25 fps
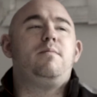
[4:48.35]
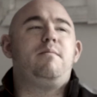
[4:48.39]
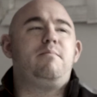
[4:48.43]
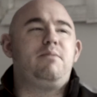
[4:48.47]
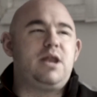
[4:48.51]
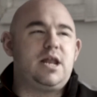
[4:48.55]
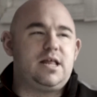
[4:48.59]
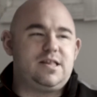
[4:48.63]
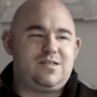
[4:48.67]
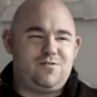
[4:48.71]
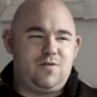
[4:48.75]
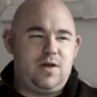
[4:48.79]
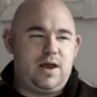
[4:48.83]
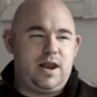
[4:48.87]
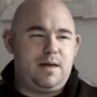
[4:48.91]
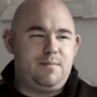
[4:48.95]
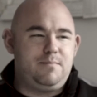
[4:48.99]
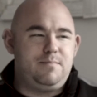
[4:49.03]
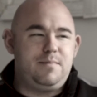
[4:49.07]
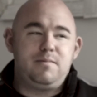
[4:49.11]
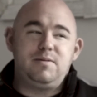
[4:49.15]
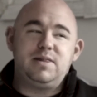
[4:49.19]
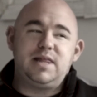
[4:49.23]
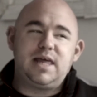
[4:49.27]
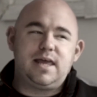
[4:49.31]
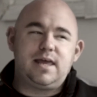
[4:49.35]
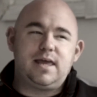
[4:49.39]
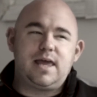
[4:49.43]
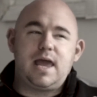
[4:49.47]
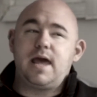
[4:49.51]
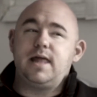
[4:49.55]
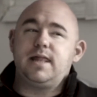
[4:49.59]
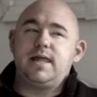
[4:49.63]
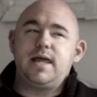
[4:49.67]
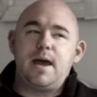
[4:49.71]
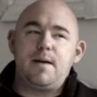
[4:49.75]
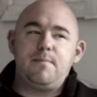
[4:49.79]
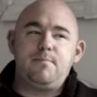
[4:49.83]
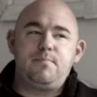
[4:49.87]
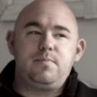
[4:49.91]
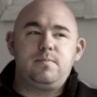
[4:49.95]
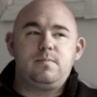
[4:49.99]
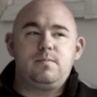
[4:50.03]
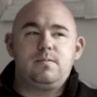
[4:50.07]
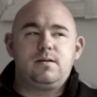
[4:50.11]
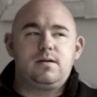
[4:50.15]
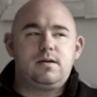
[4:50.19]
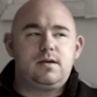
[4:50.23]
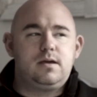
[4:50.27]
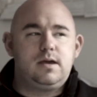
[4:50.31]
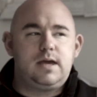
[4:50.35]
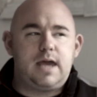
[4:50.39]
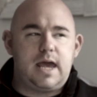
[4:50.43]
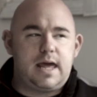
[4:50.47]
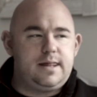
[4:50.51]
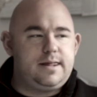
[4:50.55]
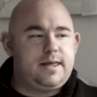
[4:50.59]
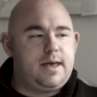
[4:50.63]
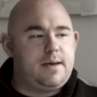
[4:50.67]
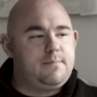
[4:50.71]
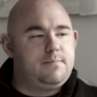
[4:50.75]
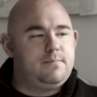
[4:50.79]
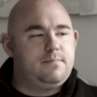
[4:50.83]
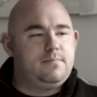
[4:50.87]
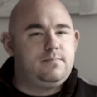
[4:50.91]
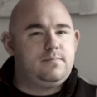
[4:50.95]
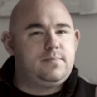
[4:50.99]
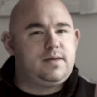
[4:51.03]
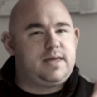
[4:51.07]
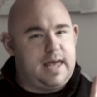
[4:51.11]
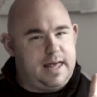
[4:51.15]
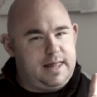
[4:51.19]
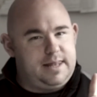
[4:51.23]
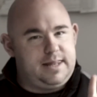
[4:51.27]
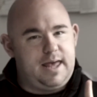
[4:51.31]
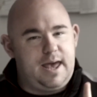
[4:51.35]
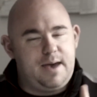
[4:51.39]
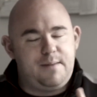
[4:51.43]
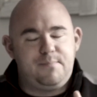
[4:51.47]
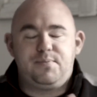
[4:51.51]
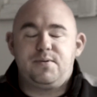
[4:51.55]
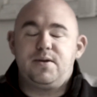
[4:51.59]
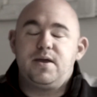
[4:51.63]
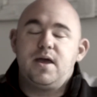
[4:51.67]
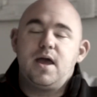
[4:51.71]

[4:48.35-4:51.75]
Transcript: maybe not straight up. Maybe like gaily up? Gaily up? Gaily up.